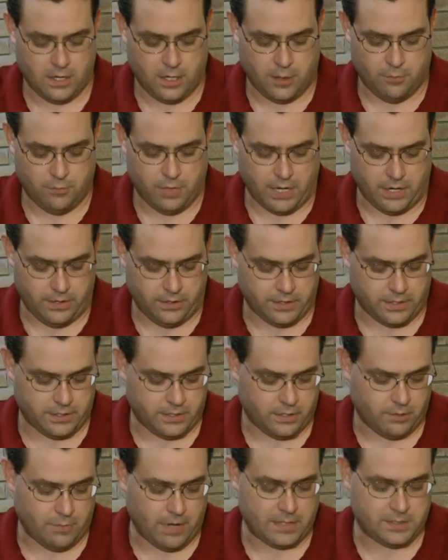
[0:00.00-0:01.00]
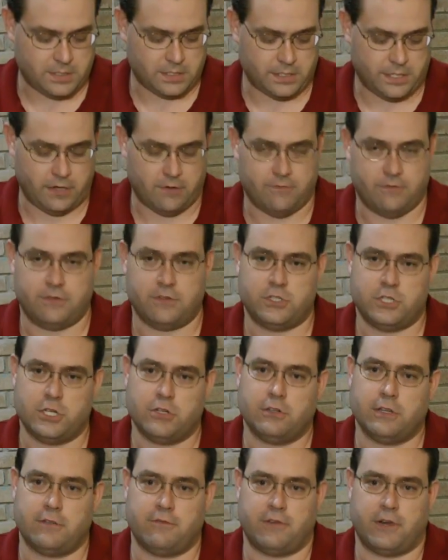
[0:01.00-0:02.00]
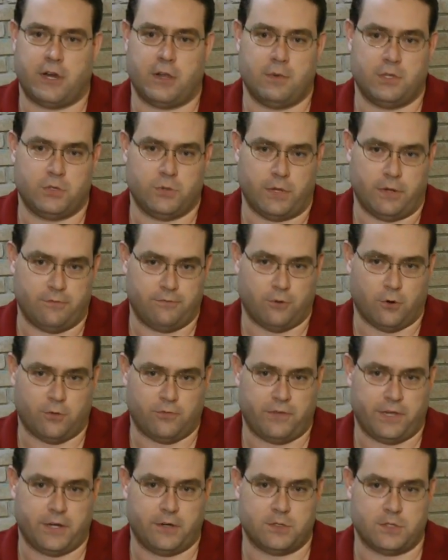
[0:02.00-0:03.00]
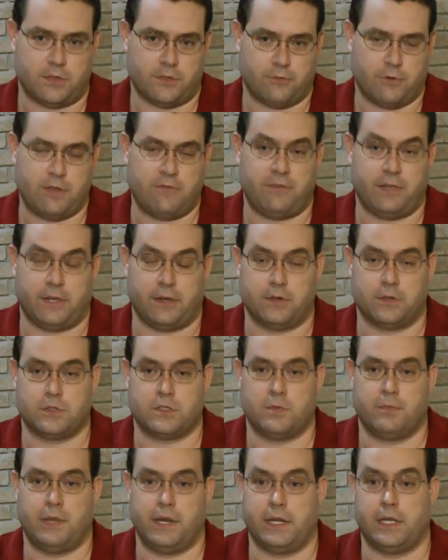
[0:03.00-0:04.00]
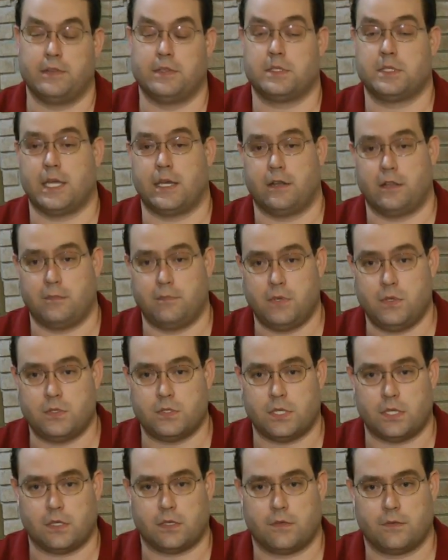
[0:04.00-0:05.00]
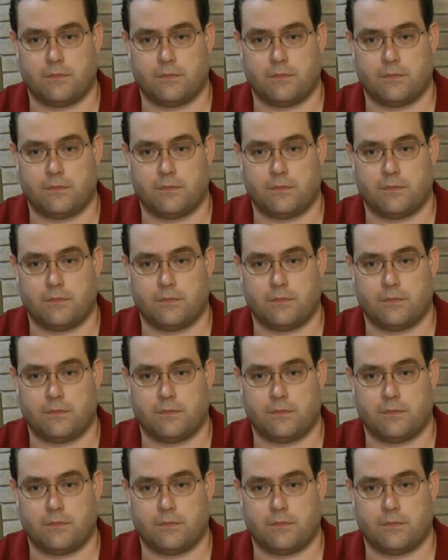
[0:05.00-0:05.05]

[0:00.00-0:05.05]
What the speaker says: But you can do, basically, you generally vary between 4 fingers and 3 fingers depending on the sound of the music.